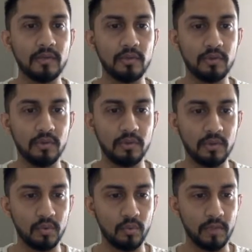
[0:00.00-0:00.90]
to your
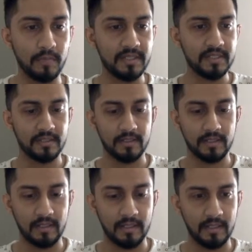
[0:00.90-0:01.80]
WordPress,
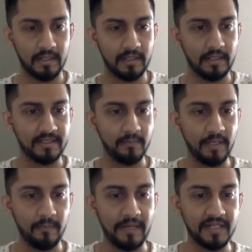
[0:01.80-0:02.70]
and I'll
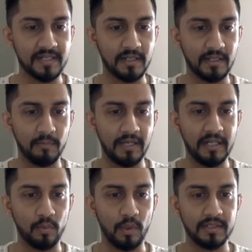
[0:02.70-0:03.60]
simply paste the
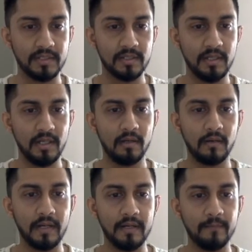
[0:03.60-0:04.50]
complete one. All
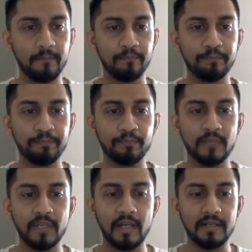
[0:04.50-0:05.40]
right,
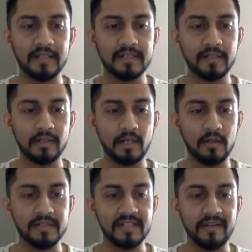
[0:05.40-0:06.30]
and that's it. Click
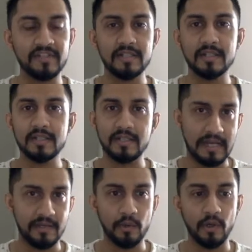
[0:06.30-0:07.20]
on save changes
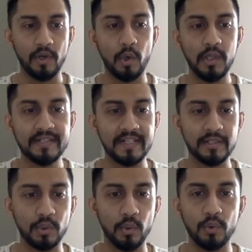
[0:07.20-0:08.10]
and you are all set
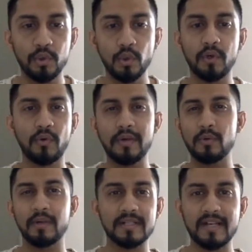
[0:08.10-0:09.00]
to go. Don't try to
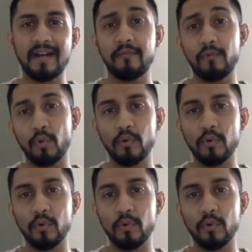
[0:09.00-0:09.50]
understand. If you want to